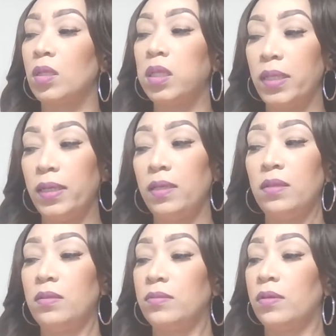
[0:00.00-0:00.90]

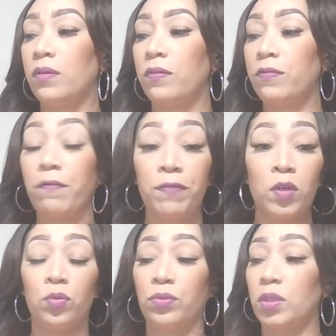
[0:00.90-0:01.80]
Clean from
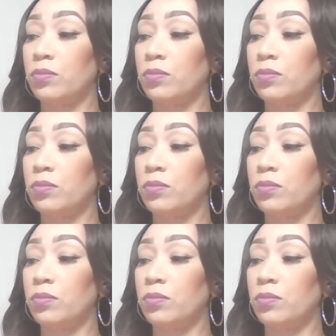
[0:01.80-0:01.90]
filth.